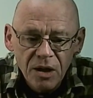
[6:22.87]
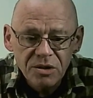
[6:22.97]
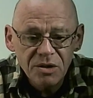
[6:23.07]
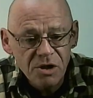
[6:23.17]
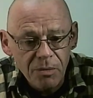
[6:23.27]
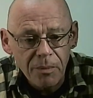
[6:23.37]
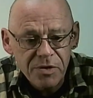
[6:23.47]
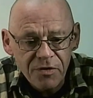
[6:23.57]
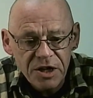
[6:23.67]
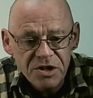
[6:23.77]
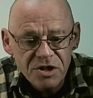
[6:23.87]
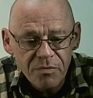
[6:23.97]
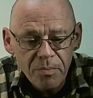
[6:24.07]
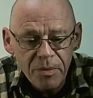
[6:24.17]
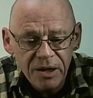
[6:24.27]
So some observations have
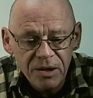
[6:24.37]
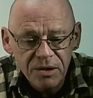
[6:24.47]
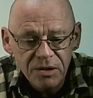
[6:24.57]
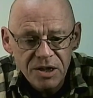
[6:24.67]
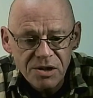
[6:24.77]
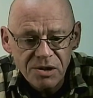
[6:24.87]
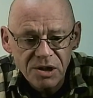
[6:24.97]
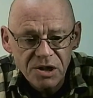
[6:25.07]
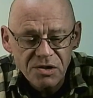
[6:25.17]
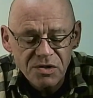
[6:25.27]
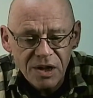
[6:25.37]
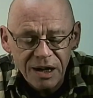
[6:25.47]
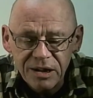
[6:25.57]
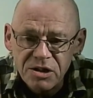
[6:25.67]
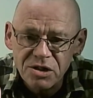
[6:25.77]
been made under these conditions,
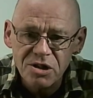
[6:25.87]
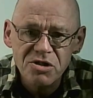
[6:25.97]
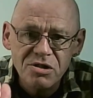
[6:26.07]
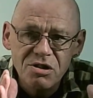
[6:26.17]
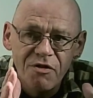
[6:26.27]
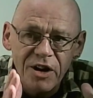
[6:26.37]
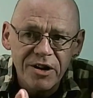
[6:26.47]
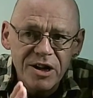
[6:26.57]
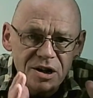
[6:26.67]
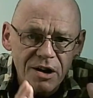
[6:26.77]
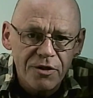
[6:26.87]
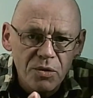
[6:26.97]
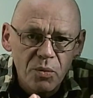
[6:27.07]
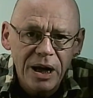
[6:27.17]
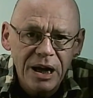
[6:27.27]
and that such very
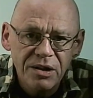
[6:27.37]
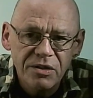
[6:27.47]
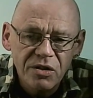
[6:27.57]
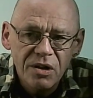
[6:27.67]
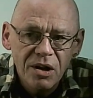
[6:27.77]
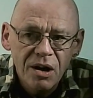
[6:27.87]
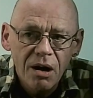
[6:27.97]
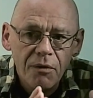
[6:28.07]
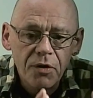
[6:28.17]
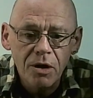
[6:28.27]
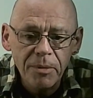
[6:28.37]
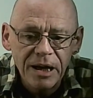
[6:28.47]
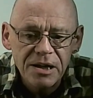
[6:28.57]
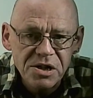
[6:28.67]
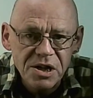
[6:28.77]
different ways of
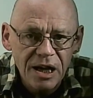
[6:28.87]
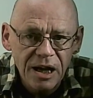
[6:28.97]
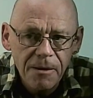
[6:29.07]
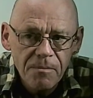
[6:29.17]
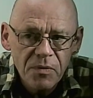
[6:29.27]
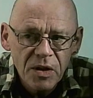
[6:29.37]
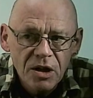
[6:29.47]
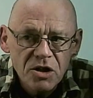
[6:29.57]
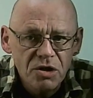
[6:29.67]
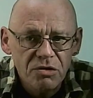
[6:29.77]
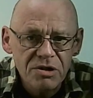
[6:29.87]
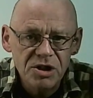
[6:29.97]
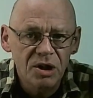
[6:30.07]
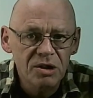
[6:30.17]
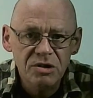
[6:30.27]
coming at seeing should
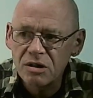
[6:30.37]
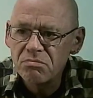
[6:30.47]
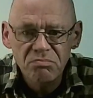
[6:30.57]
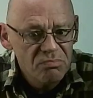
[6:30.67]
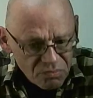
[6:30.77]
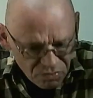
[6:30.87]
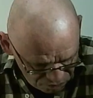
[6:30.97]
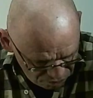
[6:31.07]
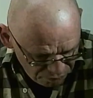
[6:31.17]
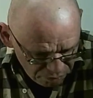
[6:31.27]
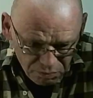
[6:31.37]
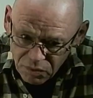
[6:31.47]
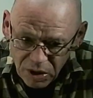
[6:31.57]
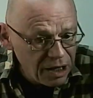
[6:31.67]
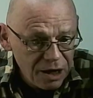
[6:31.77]
result in
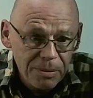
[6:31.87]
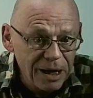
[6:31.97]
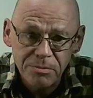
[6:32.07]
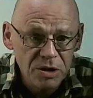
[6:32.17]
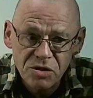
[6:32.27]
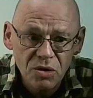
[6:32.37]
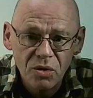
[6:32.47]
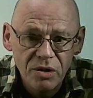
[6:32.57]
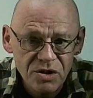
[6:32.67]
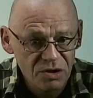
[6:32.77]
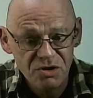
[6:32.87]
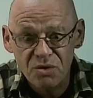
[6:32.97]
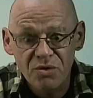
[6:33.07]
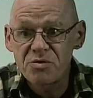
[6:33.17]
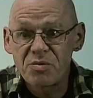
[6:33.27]
incompatible stories, or
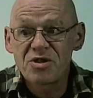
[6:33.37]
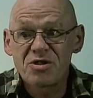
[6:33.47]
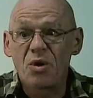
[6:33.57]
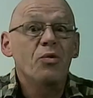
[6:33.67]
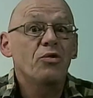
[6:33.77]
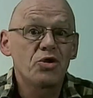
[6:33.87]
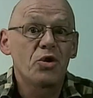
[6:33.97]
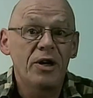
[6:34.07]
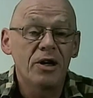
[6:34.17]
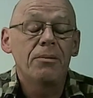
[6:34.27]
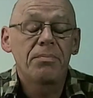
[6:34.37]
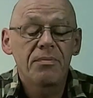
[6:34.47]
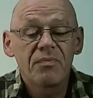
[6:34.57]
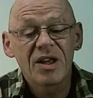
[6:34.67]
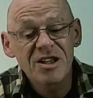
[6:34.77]
stories which don't join up,
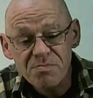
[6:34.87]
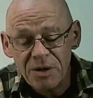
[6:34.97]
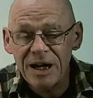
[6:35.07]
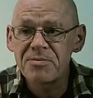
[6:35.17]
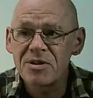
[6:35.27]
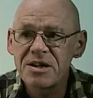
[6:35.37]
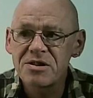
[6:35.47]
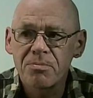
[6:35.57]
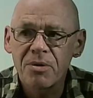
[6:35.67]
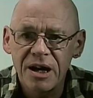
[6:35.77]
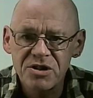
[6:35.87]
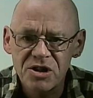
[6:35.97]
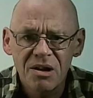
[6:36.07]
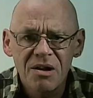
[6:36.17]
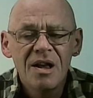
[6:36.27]
is perhaps less surprising.